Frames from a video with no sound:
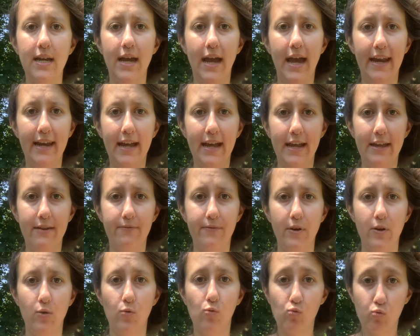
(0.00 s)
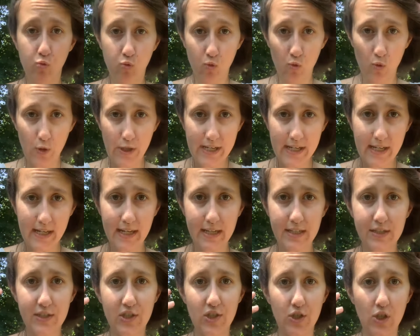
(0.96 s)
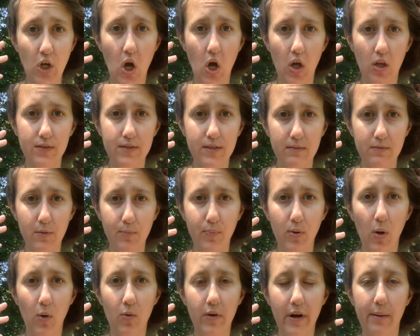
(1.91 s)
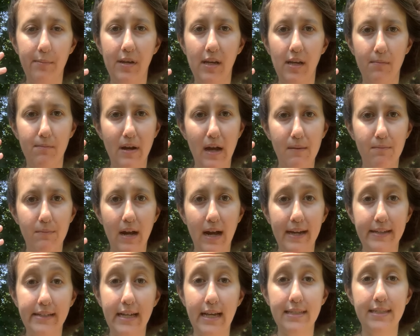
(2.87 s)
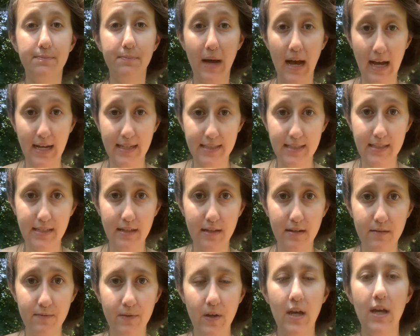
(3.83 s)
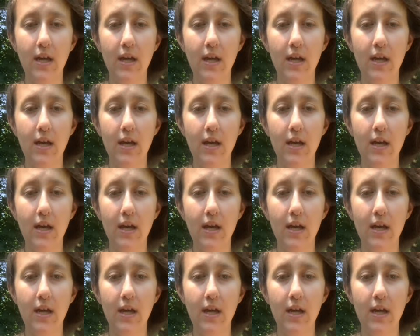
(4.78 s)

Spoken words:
and I've reinstalled the programming in my mind as positive,